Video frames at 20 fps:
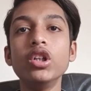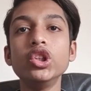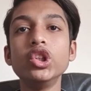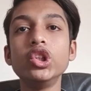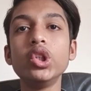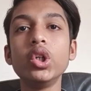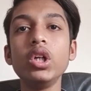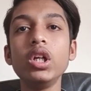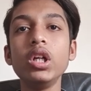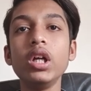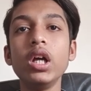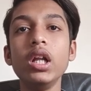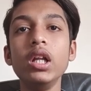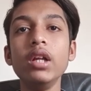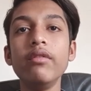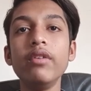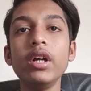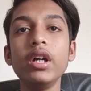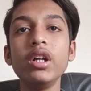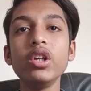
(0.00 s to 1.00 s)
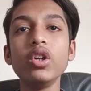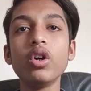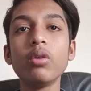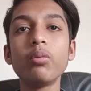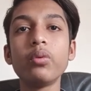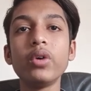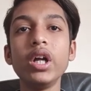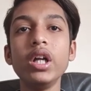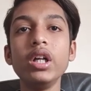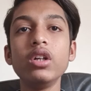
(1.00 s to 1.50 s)
should elevate your
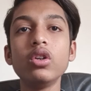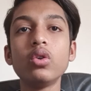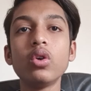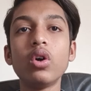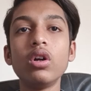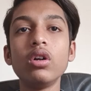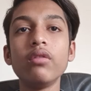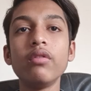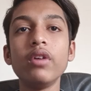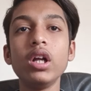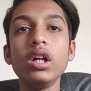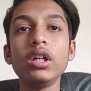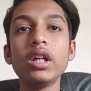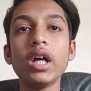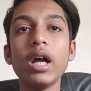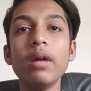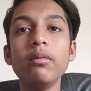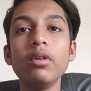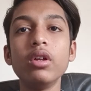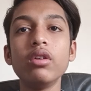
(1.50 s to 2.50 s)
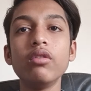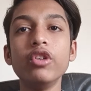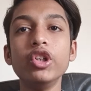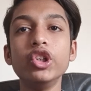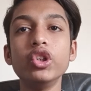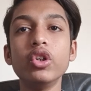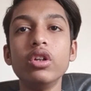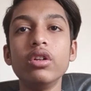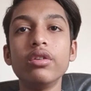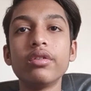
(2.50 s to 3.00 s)
point thought well-timed
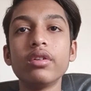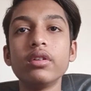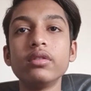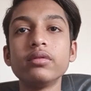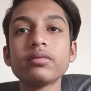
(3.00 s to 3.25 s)
visuals.